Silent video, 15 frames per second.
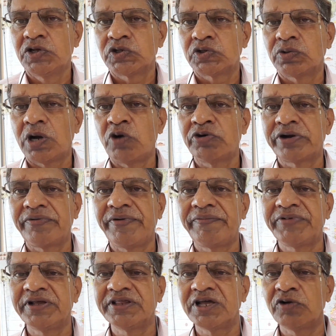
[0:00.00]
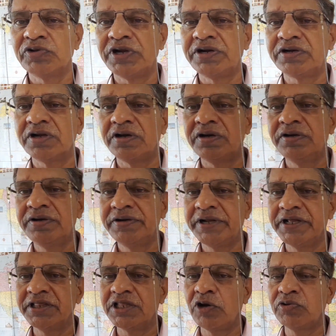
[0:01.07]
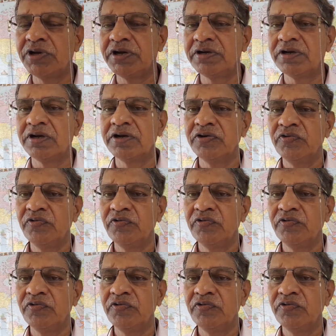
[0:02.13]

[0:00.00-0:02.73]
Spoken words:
So out of 15,000 ton, 10,000 ton